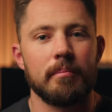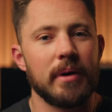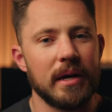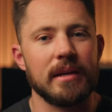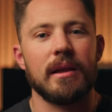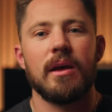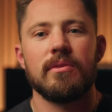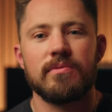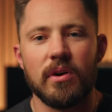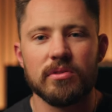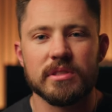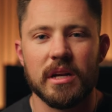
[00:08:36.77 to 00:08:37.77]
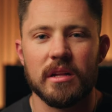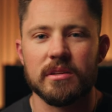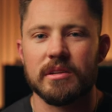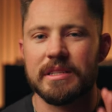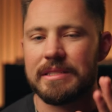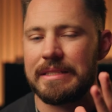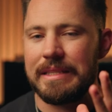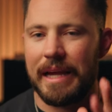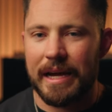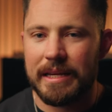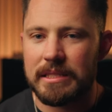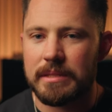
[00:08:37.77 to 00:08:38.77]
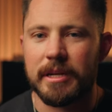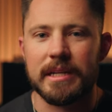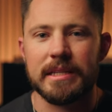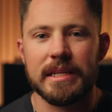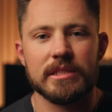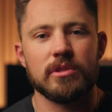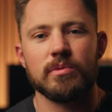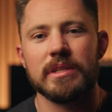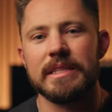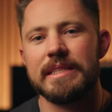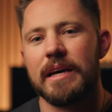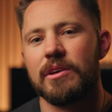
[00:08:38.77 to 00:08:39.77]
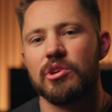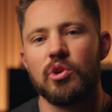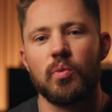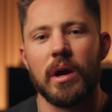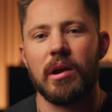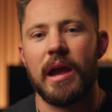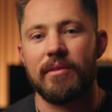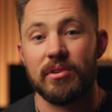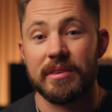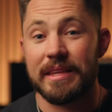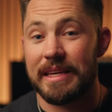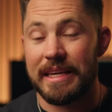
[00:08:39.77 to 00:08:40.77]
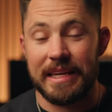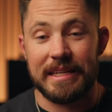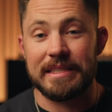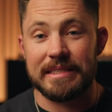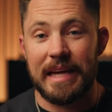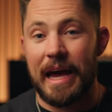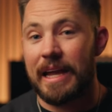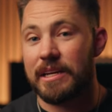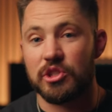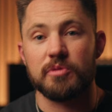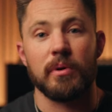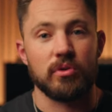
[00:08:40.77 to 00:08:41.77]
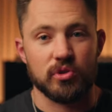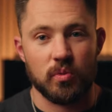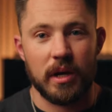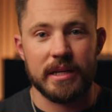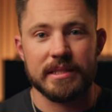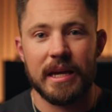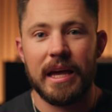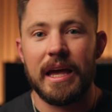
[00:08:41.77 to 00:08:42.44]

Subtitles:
But false color is nice, but it doesn't really tell you where everything is at exposure wise.